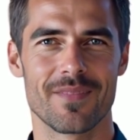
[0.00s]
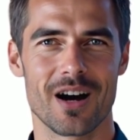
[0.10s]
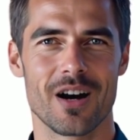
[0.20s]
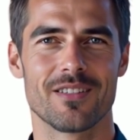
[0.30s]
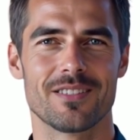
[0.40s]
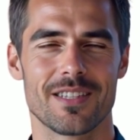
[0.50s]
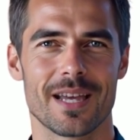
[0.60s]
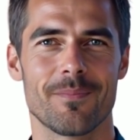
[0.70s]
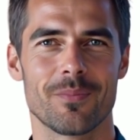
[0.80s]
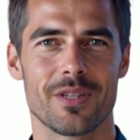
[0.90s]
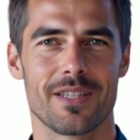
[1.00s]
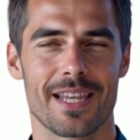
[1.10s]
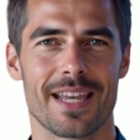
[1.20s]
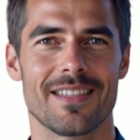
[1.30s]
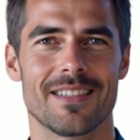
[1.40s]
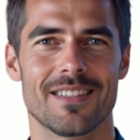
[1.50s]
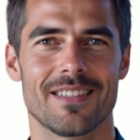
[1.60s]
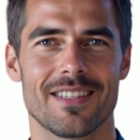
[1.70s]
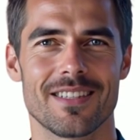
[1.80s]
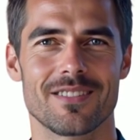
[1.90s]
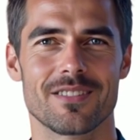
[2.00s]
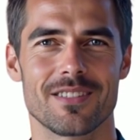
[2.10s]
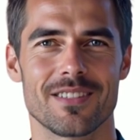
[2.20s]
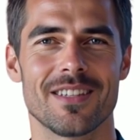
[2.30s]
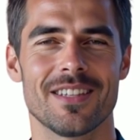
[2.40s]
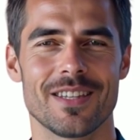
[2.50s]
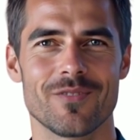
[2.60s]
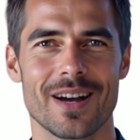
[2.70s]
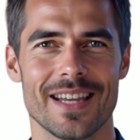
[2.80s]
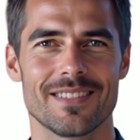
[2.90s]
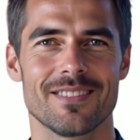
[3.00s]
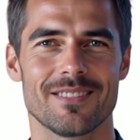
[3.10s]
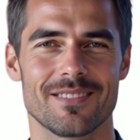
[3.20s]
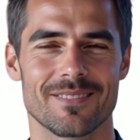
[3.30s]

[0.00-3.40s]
are separate entities, he writes.